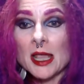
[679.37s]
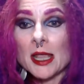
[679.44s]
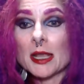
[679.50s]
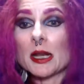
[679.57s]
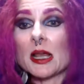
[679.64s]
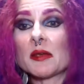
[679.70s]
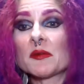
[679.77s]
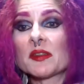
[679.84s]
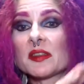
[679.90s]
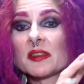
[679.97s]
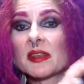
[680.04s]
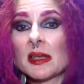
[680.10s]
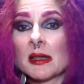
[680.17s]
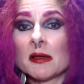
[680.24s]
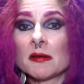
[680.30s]
and I was in
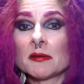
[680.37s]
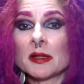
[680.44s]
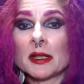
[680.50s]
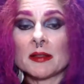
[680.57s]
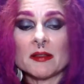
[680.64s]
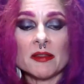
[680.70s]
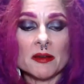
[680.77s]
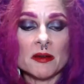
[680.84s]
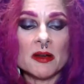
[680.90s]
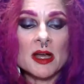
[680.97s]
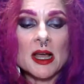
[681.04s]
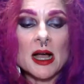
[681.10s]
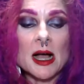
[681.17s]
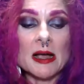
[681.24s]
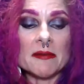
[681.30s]
town, and so
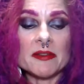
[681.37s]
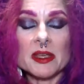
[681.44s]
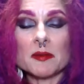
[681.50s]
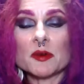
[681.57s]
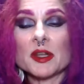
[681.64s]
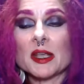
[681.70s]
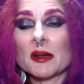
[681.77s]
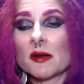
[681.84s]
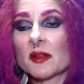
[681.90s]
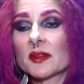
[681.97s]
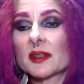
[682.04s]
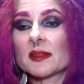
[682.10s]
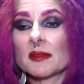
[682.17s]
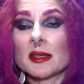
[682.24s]
I was able to get all this,